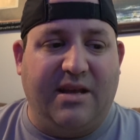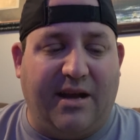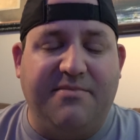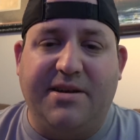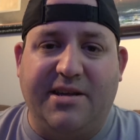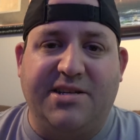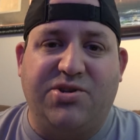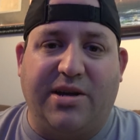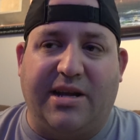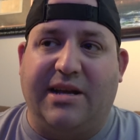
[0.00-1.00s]
I really
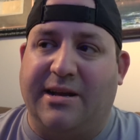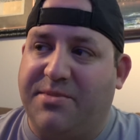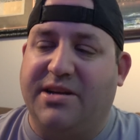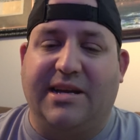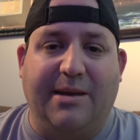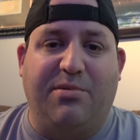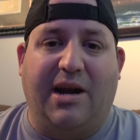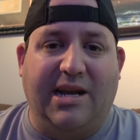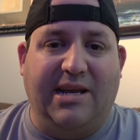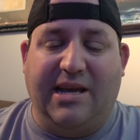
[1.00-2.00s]
enjoyed it, and I'm gonna keep
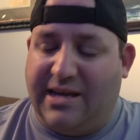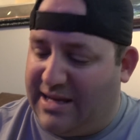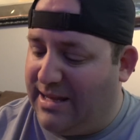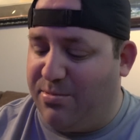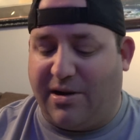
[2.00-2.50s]
riding it and keep